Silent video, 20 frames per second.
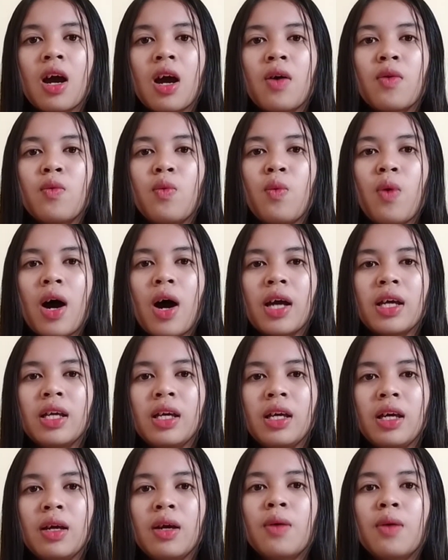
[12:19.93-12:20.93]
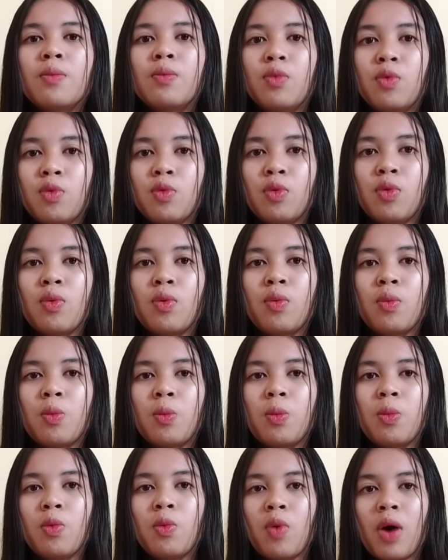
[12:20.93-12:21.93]
Wa'i
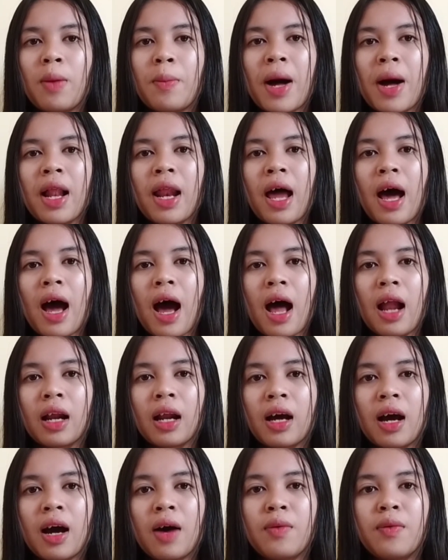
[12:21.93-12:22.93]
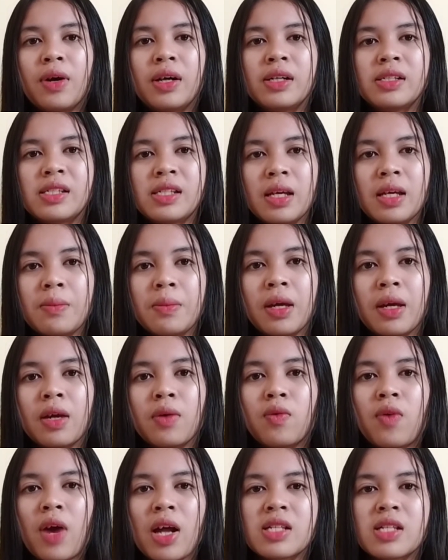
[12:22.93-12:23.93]
Muwabala al-Khawarizmi
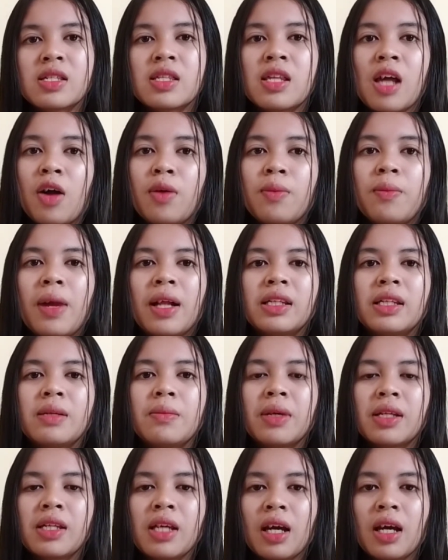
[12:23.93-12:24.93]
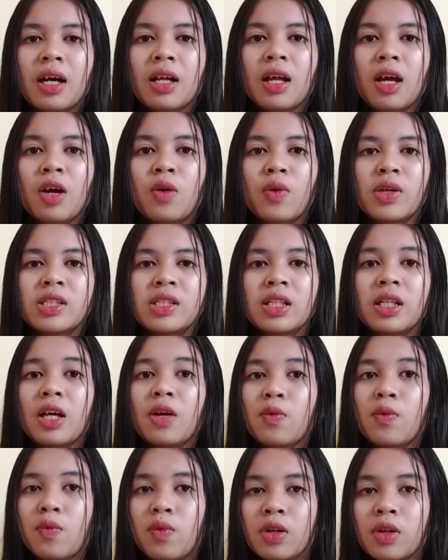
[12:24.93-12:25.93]
writes down mathematical equation
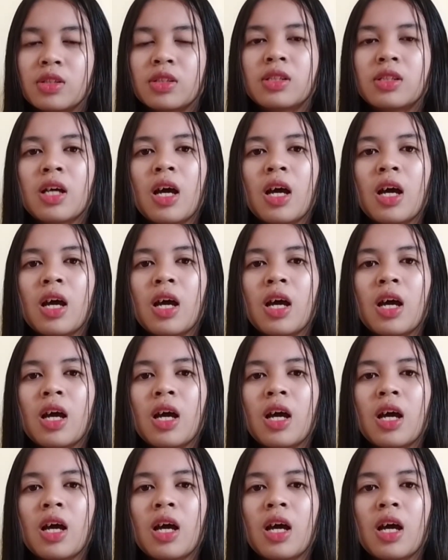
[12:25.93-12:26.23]
in words.